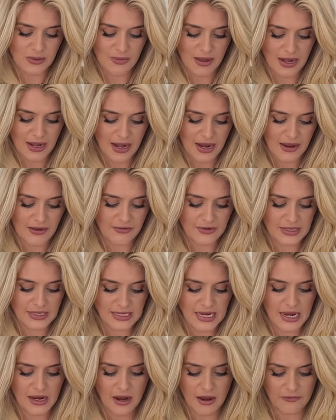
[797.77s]
my knife to
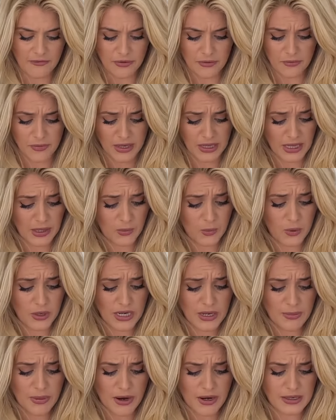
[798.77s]
take off the really
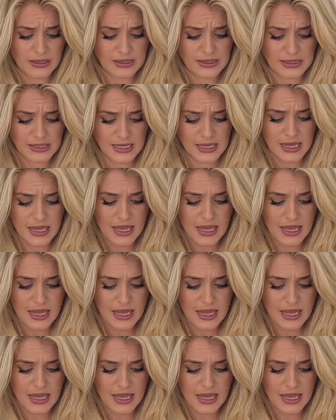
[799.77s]
woody parts.